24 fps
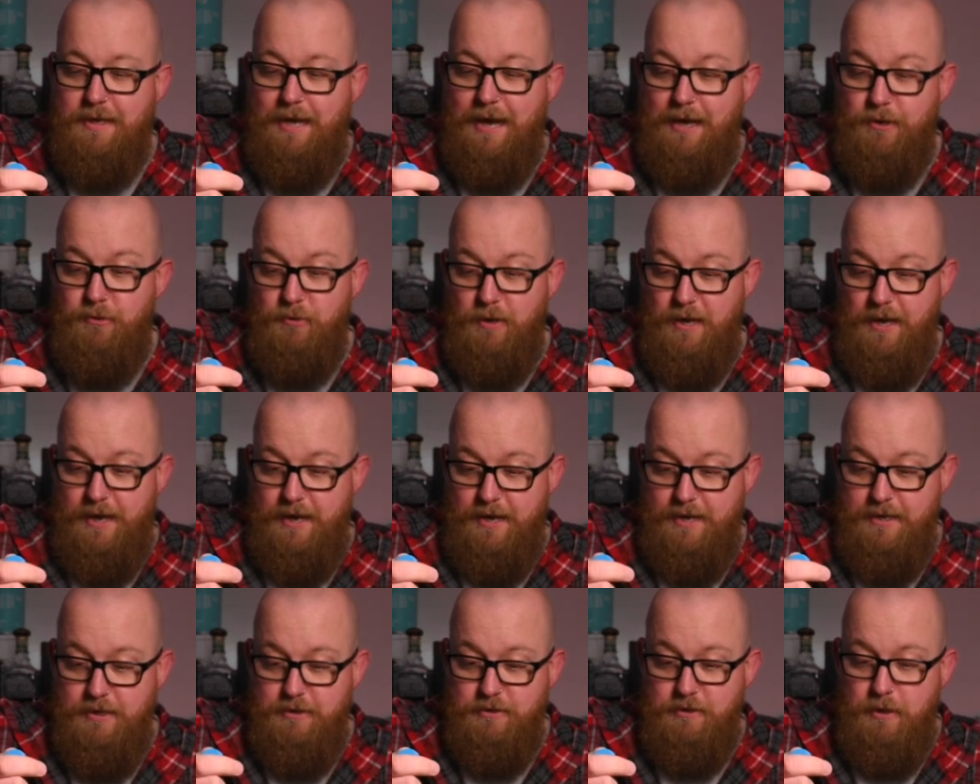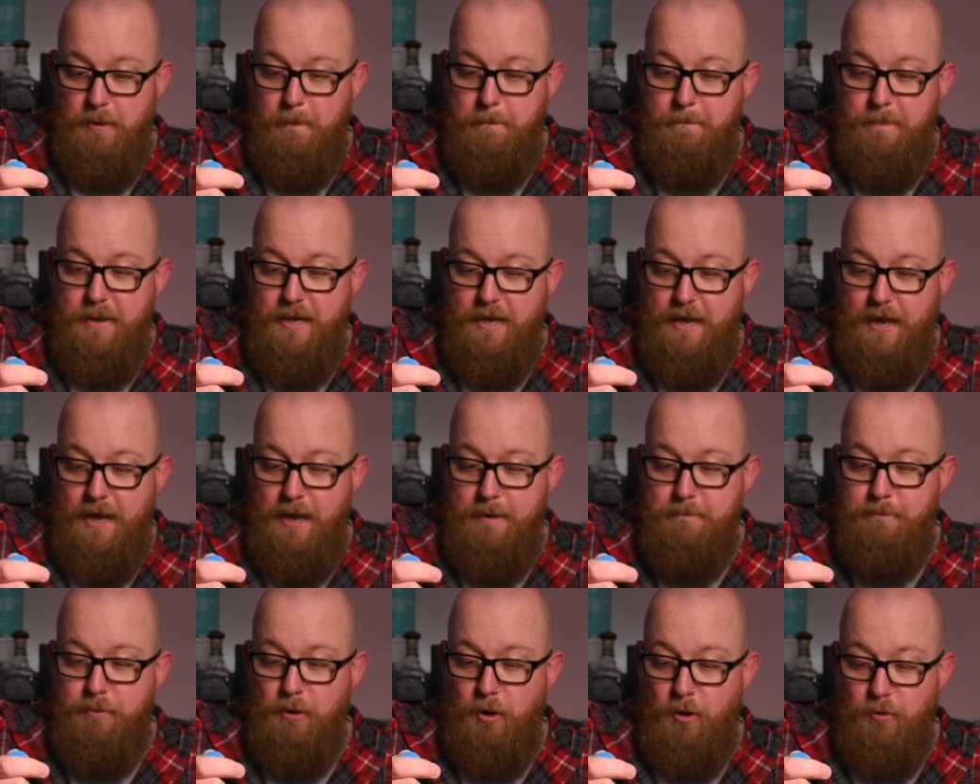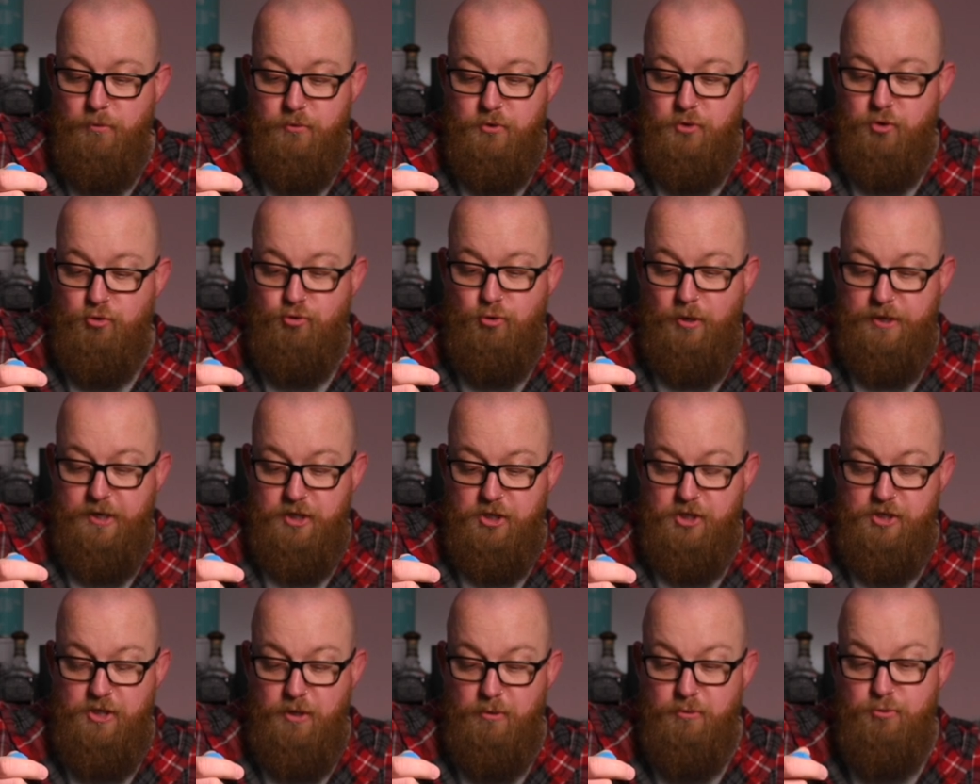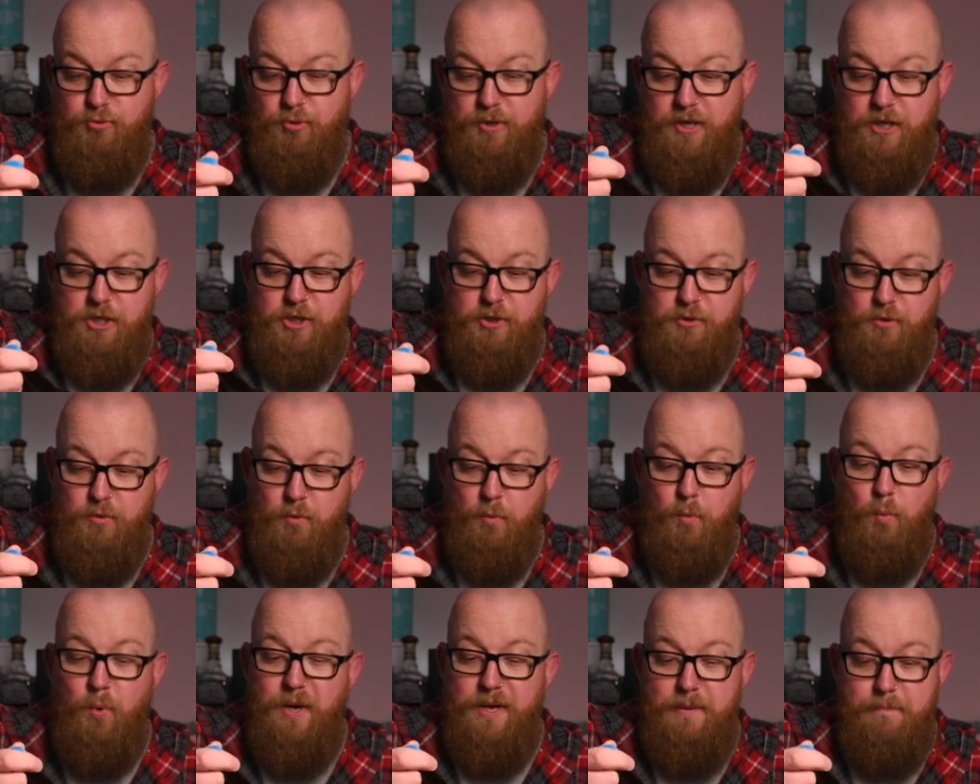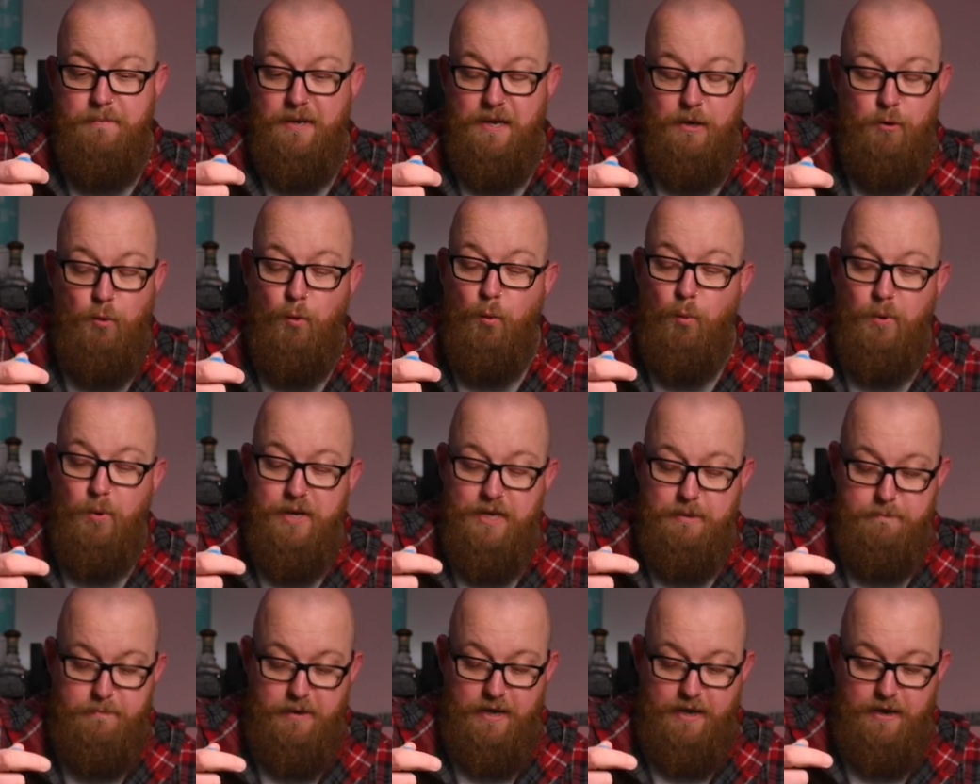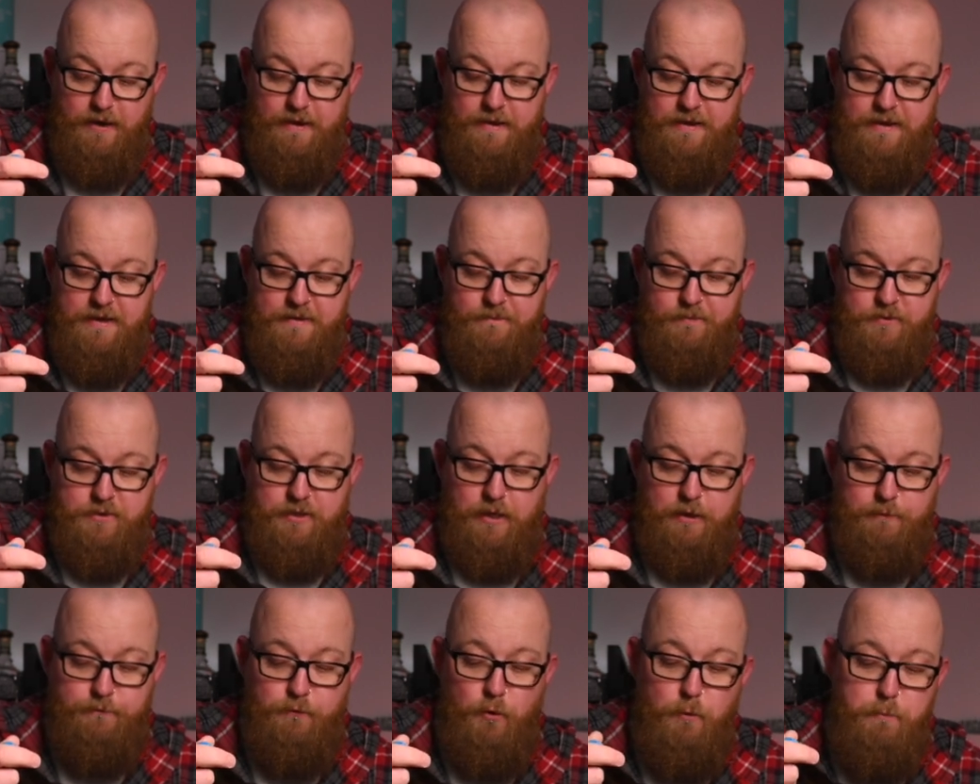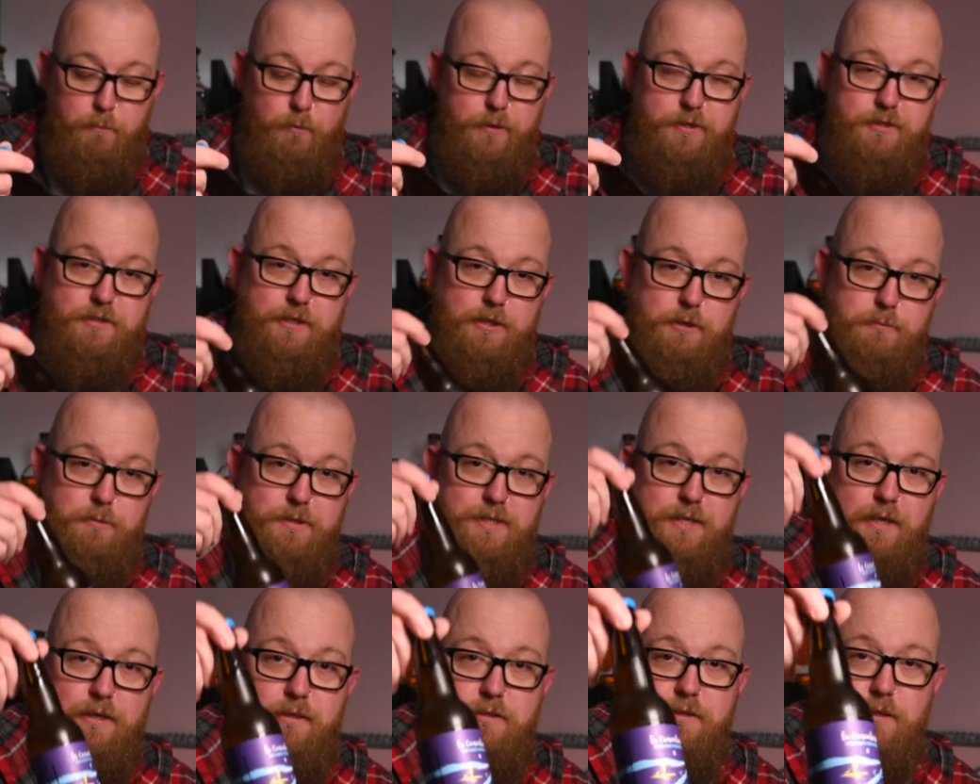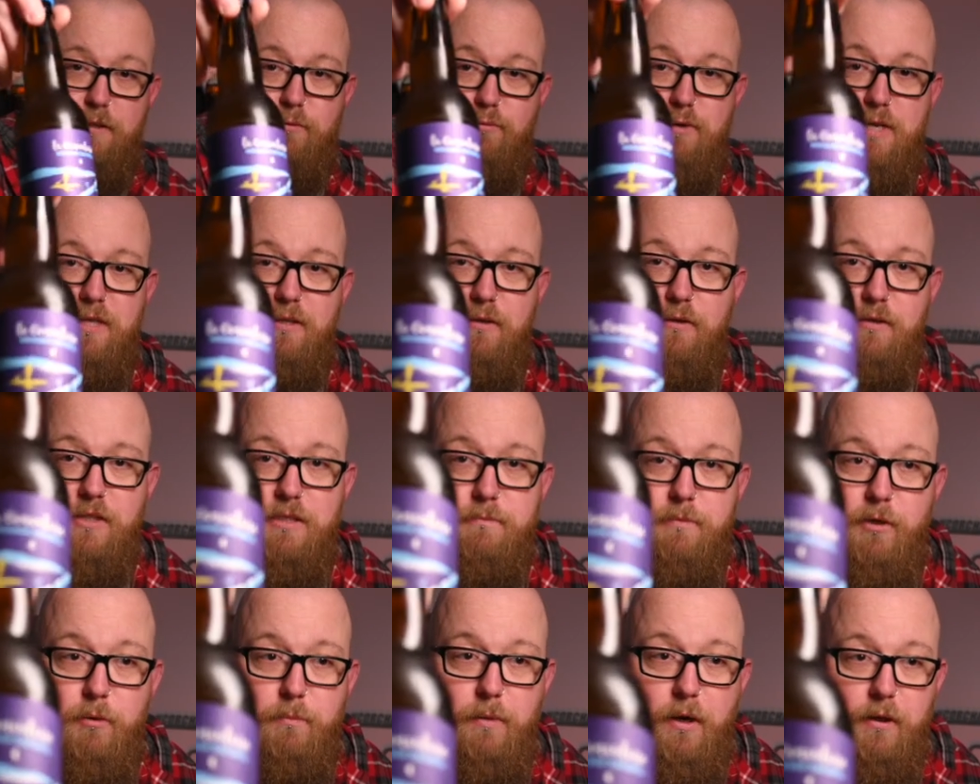Canoulet's Beer Blanc Traditionnelle, traditional wheat beer or wheat beer, say 4.6%. It's a 330ml